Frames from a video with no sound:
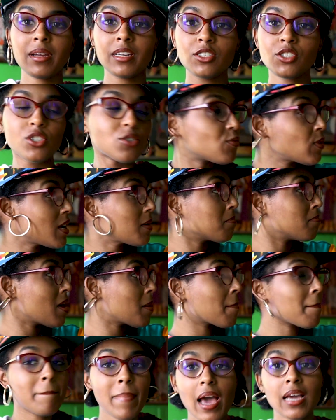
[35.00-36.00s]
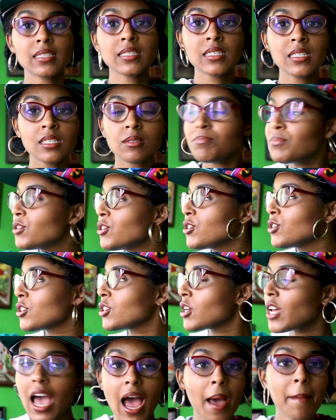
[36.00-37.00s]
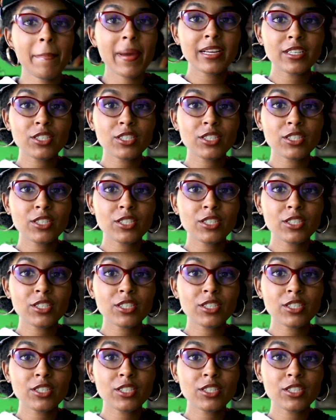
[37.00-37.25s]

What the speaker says: bet you remember. I